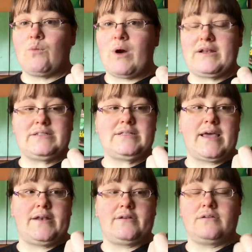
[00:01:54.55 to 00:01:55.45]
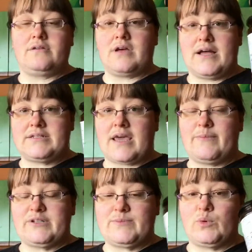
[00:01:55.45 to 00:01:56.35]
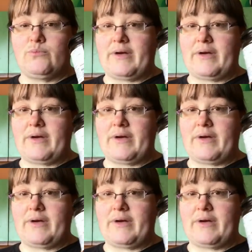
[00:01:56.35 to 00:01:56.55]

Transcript: 1 sin a tablespoon.